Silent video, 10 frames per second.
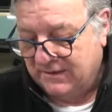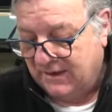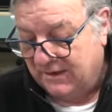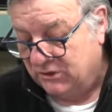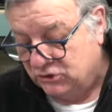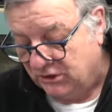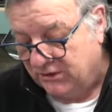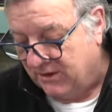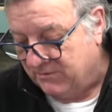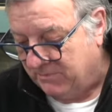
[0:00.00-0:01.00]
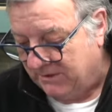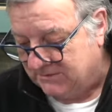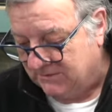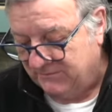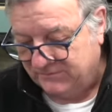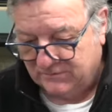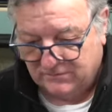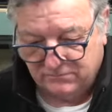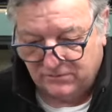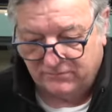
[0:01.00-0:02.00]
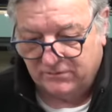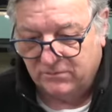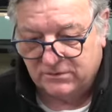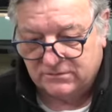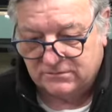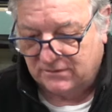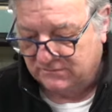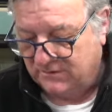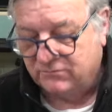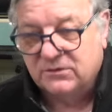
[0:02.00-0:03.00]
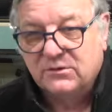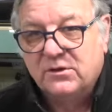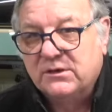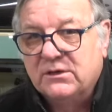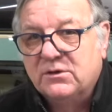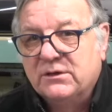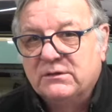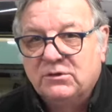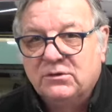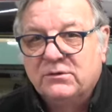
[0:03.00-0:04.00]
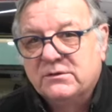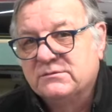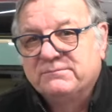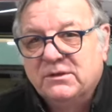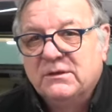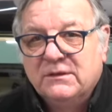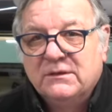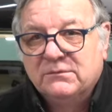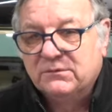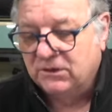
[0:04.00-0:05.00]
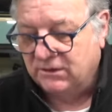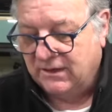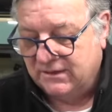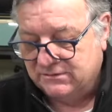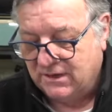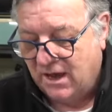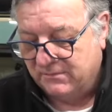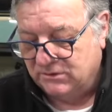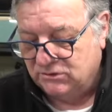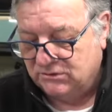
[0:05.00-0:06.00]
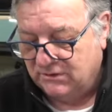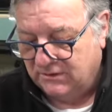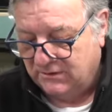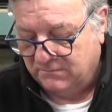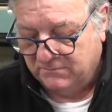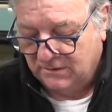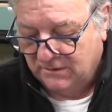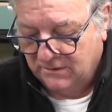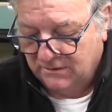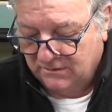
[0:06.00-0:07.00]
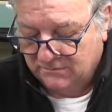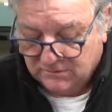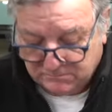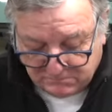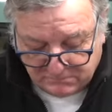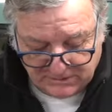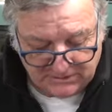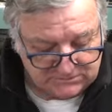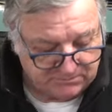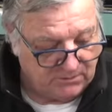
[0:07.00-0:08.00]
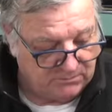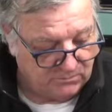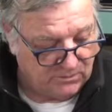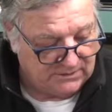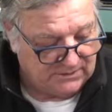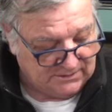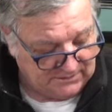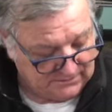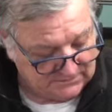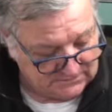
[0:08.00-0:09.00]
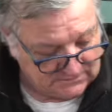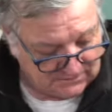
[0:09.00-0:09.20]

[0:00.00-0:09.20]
I should have known better for whatever it was, 199 euros. What you're going to get is garbage. The biggest problem with it is